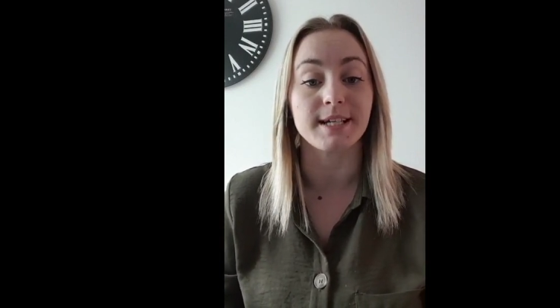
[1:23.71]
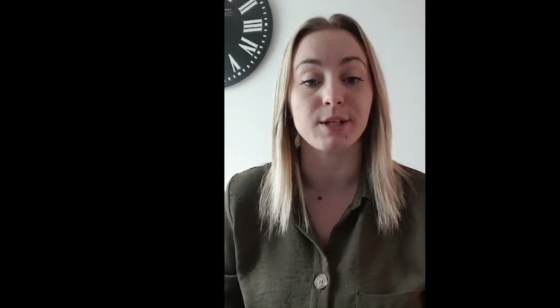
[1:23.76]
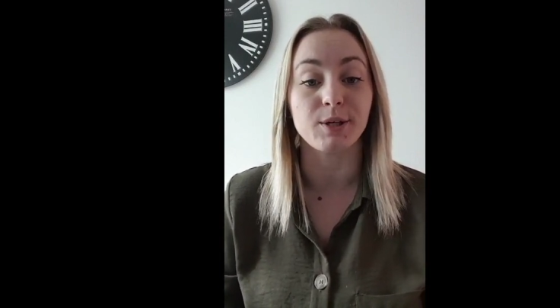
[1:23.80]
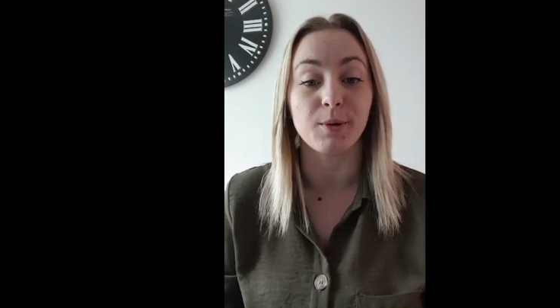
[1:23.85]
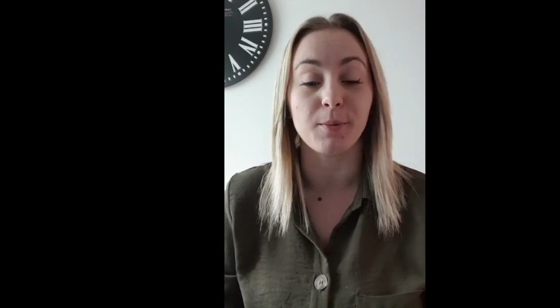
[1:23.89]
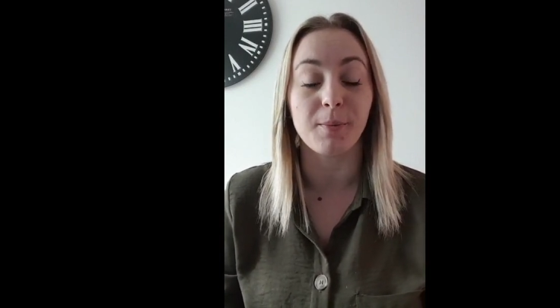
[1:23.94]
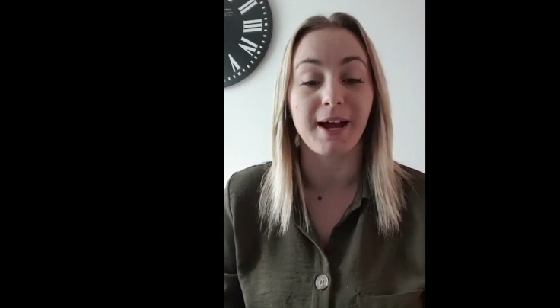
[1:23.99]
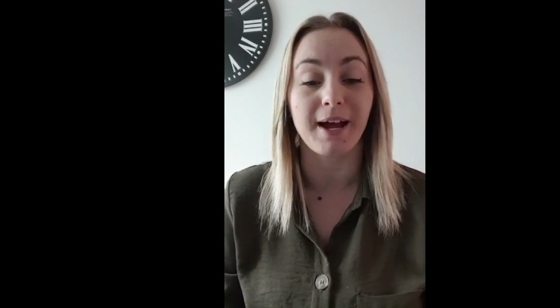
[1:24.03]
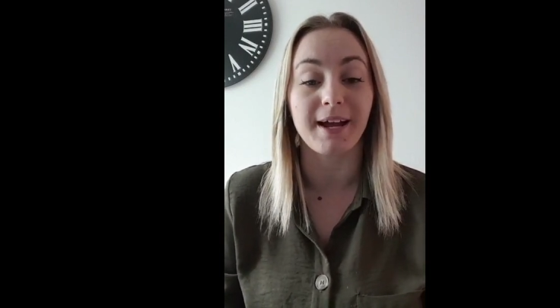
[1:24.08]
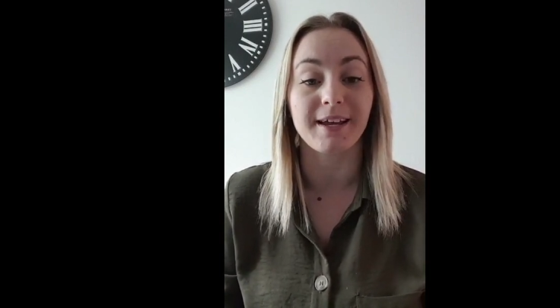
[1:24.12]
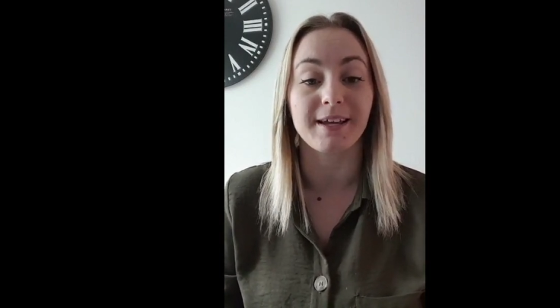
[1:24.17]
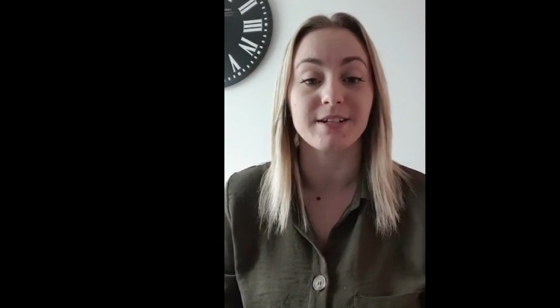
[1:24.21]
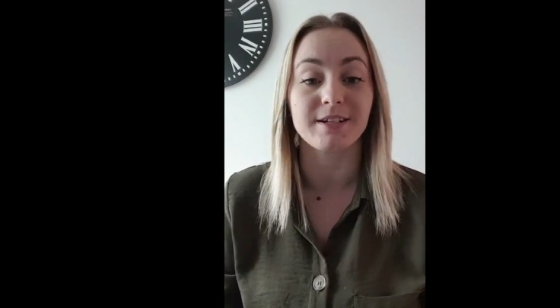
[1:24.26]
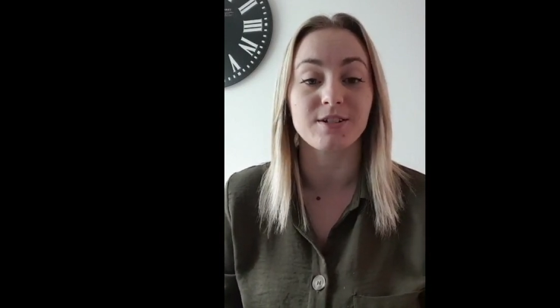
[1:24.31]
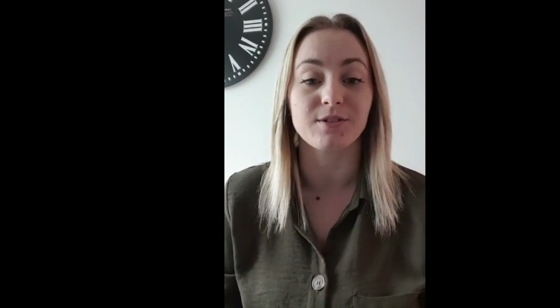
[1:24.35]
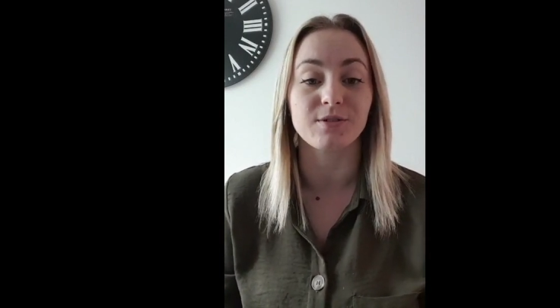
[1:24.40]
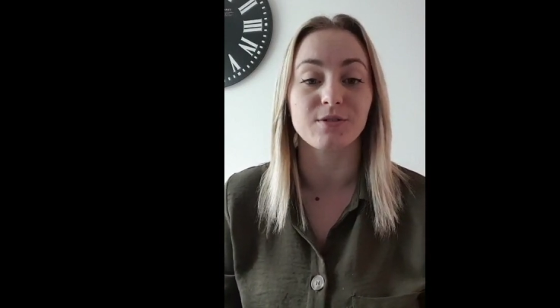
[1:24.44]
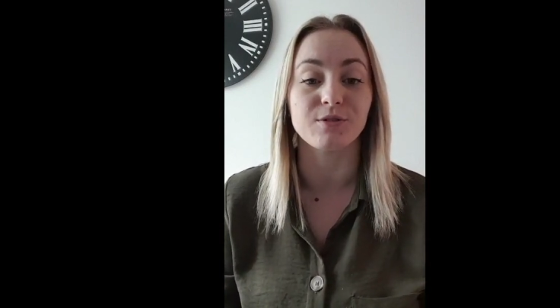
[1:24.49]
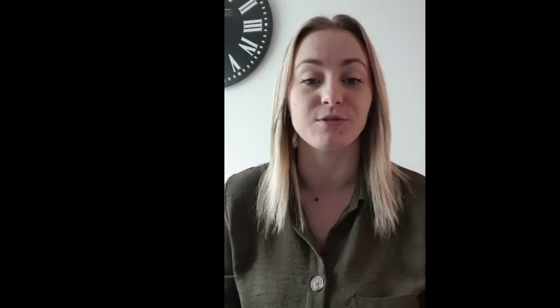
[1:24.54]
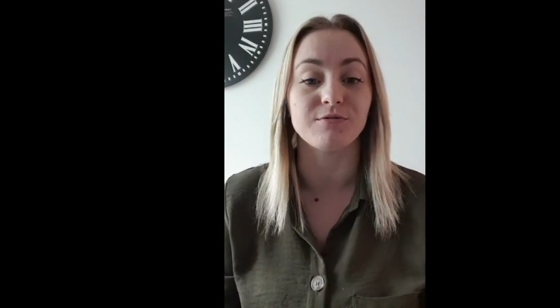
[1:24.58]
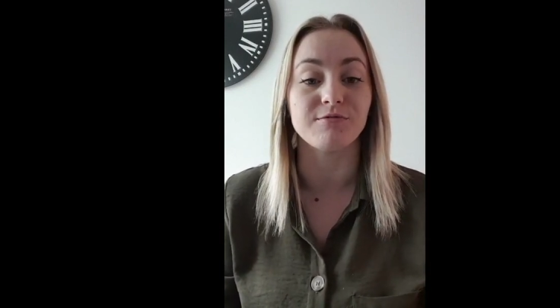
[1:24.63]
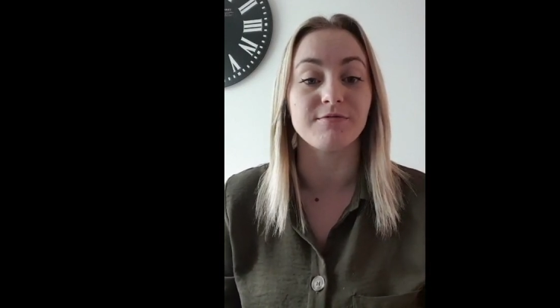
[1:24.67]
you back in
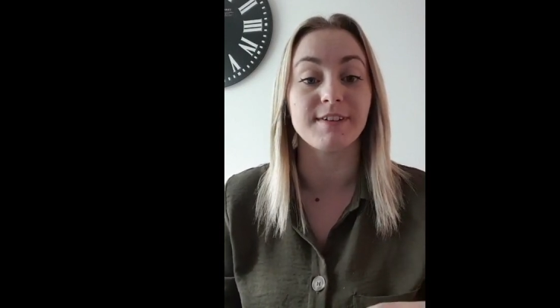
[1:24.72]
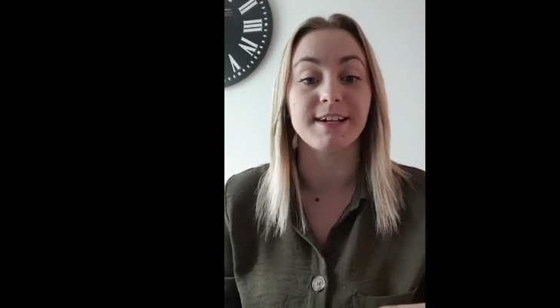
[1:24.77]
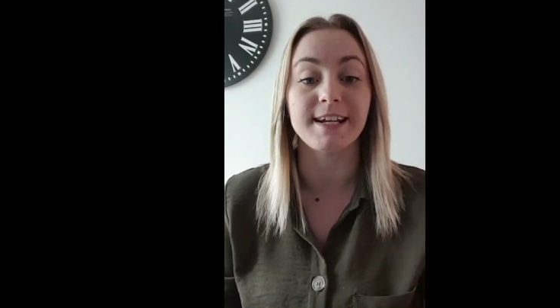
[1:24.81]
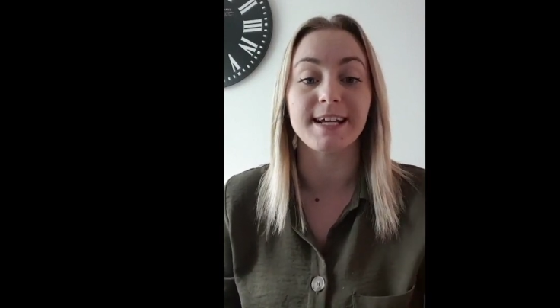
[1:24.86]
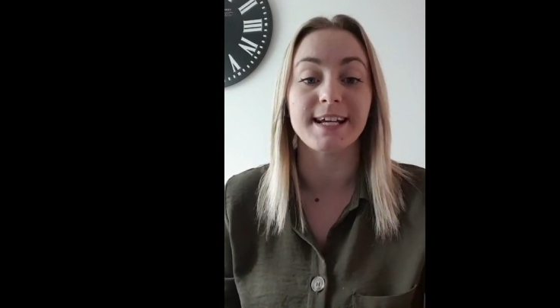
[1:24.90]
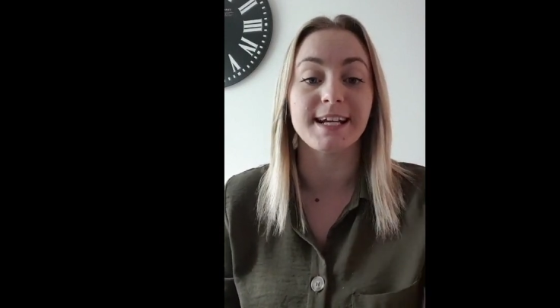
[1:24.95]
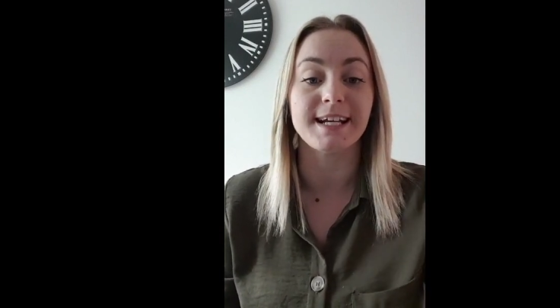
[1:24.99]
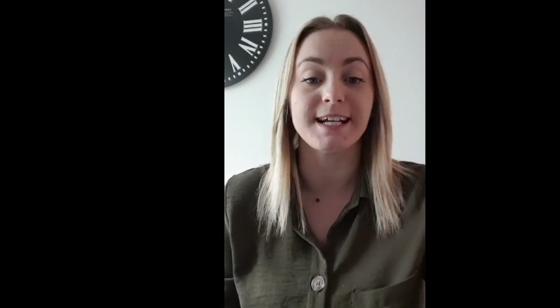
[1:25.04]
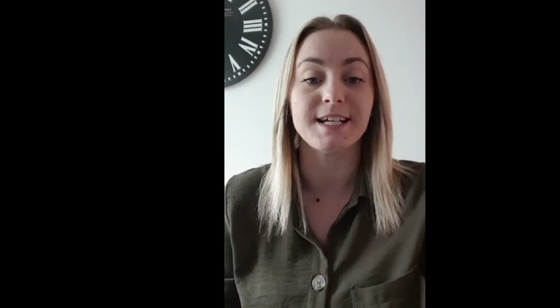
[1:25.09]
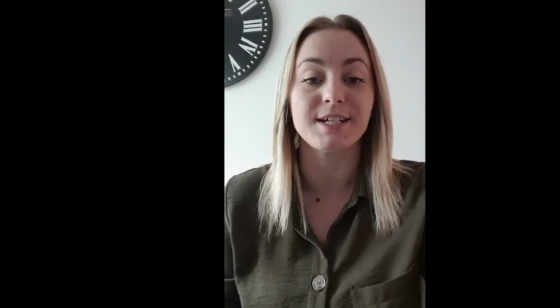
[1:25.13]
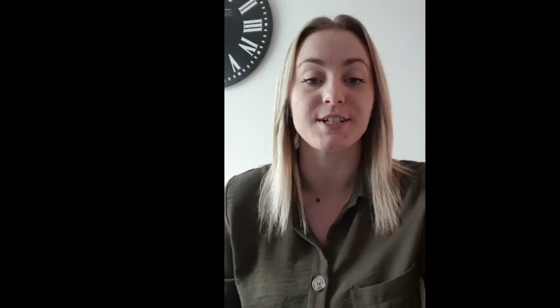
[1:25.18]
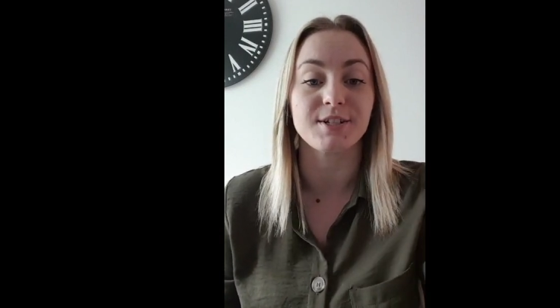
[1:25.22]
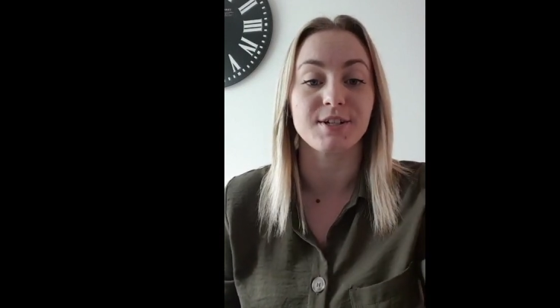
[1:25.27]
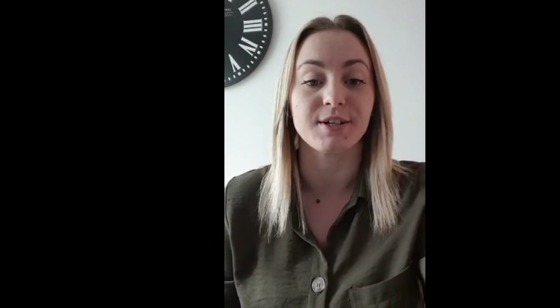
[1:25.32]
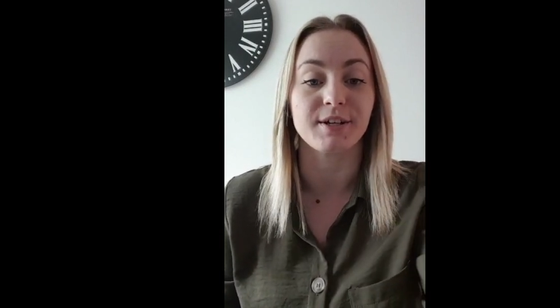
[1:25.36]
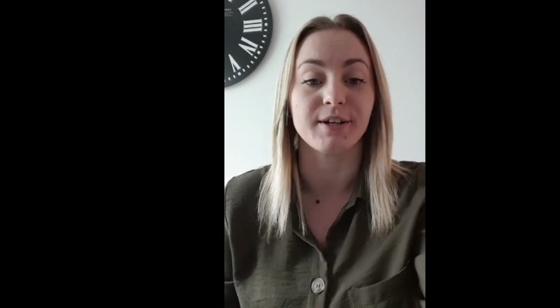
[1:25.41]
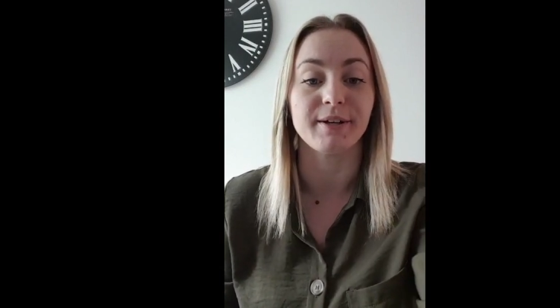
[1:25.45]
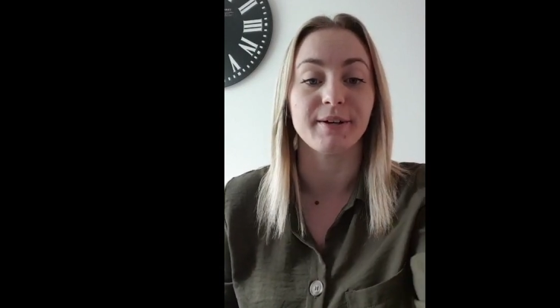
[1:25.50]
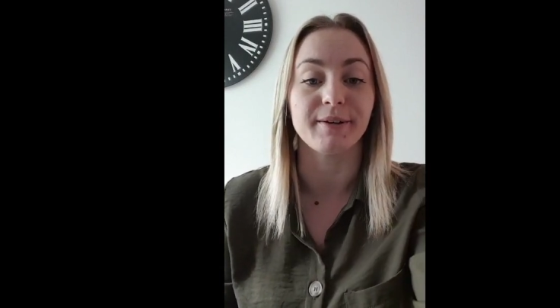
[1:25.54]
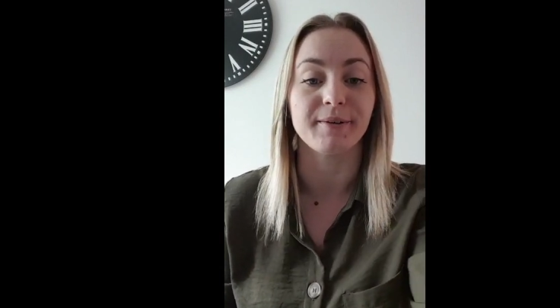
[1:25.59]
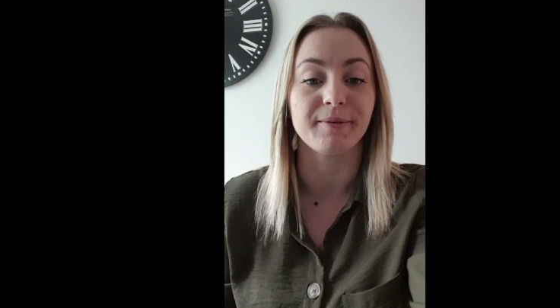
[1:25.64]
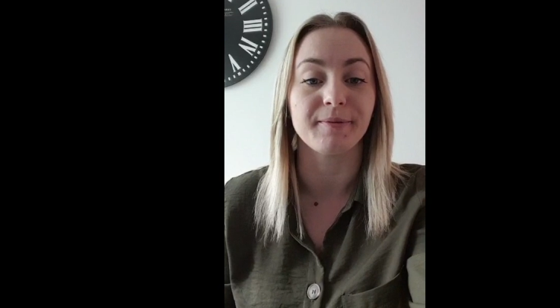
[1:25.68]
school really
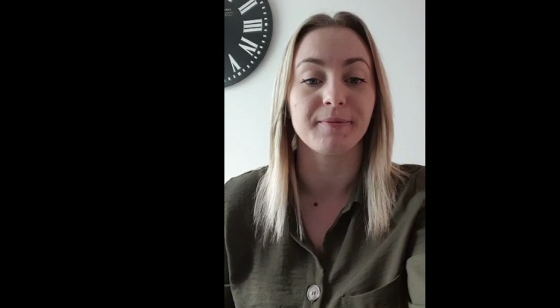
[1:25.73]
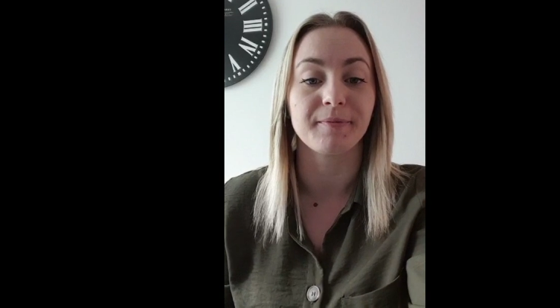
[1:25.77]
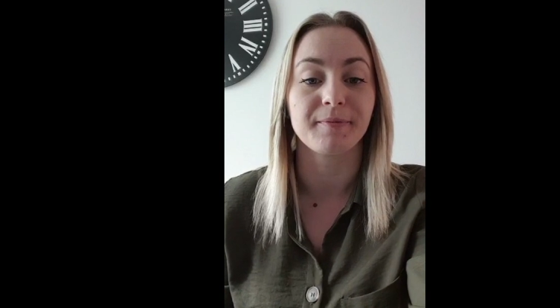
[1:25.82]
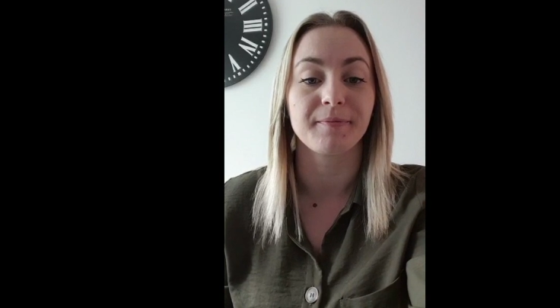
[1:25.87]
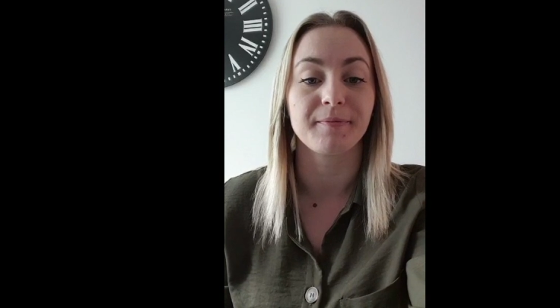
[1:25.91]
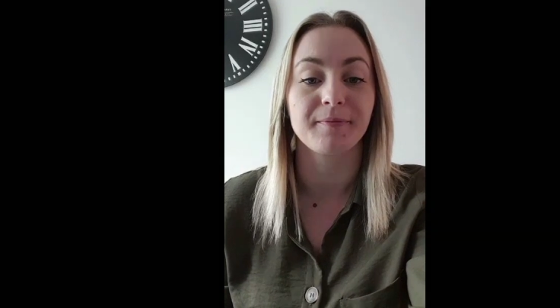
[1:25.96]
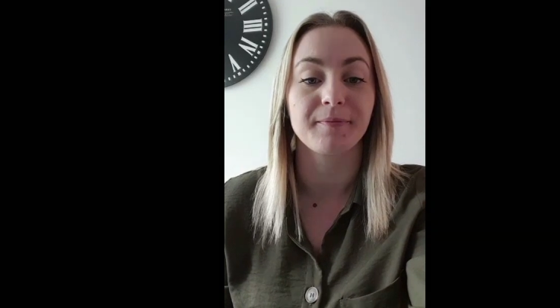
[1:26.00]
soon.